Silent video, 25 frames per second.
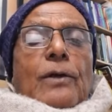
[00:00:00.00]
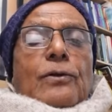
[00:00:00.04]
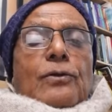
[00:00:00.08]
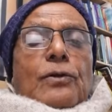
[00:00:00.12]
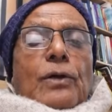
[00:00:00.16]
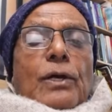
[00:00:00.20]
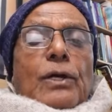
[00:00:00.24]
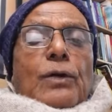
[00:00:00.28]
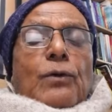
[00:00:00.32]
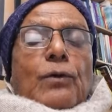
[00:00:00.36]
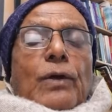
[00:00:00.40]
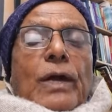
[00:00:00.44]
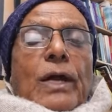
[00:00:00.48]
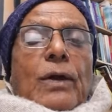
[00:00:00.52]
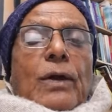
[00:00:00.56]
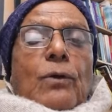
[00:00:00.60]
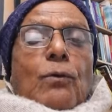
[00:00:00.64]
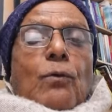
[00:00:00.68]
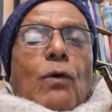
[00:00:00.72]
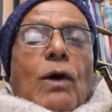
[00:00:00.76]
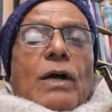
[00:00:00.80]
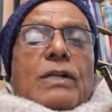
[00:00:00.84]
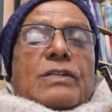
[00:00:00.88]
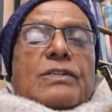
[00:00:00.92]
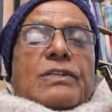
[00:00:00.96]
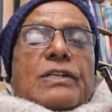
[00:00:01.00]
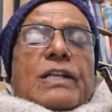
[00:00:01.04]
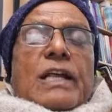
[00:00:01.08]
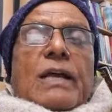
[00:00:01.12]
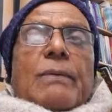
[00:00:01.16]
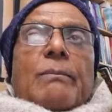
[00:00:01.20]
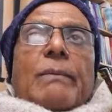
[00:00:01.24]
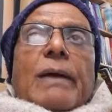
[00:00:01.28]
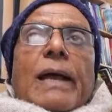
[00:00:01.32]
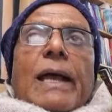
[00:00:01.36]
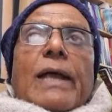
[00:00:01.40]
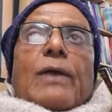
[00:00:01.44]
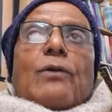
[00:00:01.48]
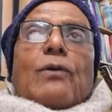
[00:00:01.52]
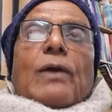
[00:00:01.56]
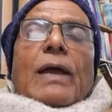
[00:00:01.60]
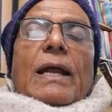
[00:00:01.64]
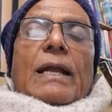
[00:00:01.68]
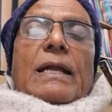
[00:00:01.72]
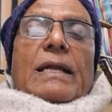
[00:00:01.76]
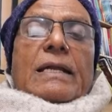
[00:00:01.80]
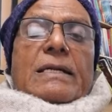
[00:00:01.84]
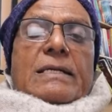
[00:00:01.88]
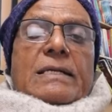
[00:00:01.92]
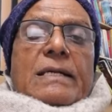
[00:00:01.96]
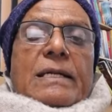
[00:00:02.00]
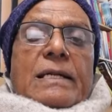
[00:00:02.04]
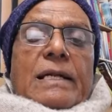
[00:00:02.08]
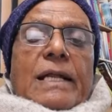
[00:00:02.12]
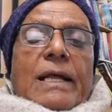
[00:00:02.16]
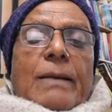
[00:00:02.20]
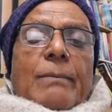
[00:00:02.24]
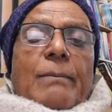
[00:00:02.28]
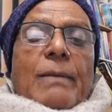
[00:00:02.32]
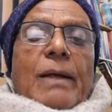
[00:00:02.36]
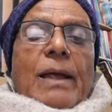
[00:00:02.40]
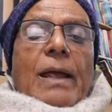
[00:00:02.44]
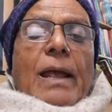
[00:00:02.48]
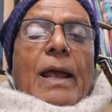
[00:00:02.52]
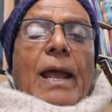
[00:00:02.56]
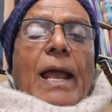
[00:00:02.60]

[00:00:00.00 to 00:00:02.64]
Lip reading: So you can watch them, you can listen them,